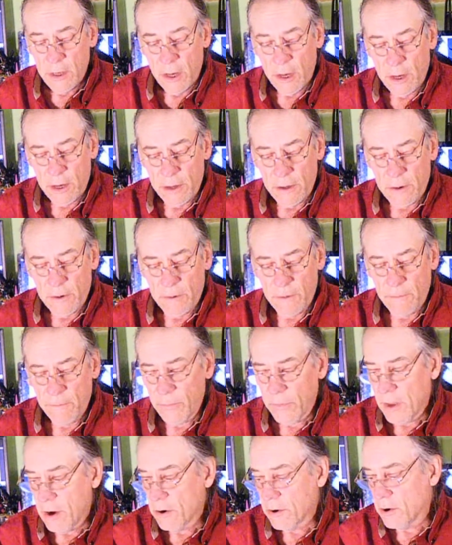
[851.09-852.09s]

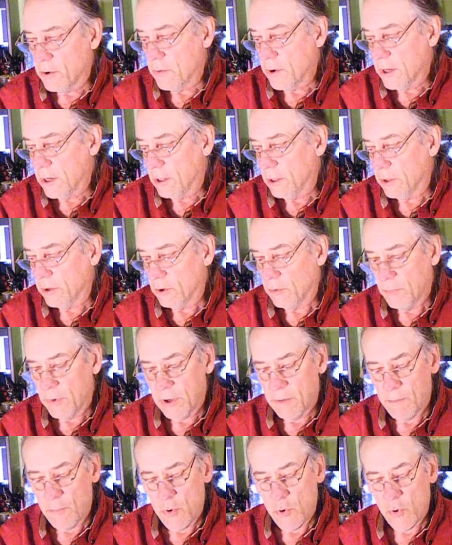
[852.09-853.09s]
I'll go in a little
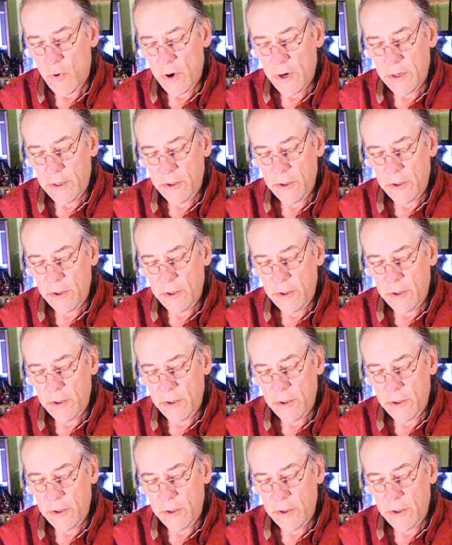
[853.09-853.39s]
bit more